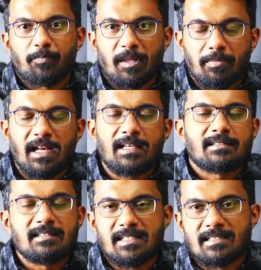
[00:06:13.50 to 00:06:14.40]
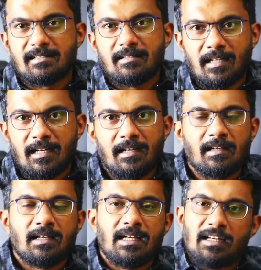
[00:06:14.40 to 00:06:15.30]
breaks this
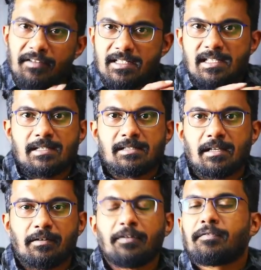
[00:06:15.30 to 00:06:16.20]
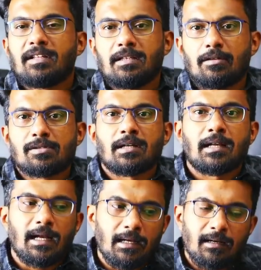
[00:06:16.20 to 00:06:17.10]
trend, which is
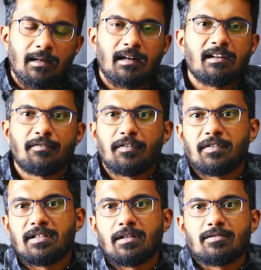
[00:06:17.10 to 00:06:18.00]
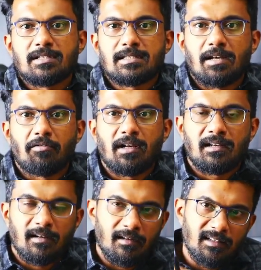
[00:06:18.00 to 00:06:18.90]
15,900 and
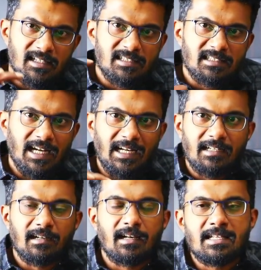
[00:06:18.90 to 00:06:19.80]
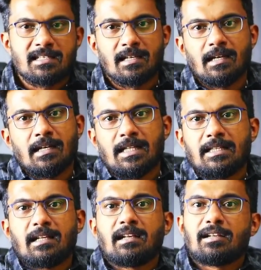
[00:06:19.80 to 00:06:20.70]
15,700, this tight range,
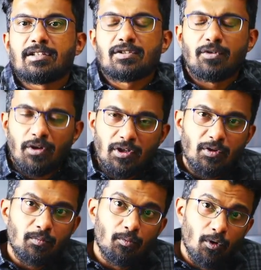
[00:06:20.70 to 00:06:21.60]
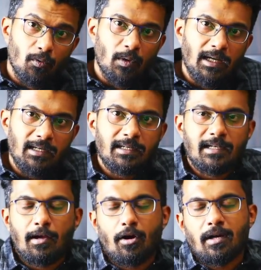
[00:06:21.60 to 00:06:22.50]
then it is going to move
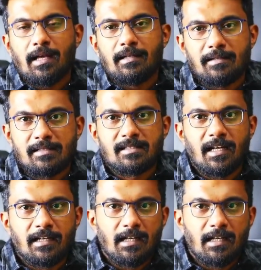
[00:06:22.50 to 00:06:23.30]
violently on either side.